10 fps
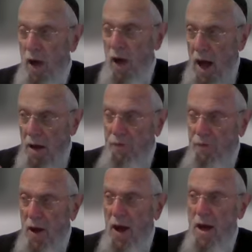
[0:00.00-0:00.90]
how
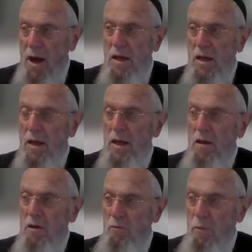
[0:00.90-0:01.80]
far
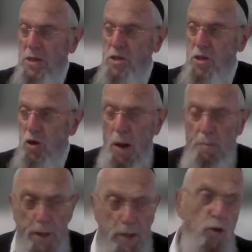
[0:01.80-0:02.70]
must you
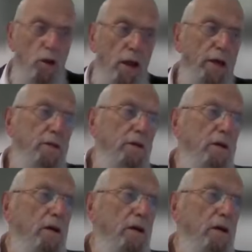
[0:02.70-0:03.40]
capitulate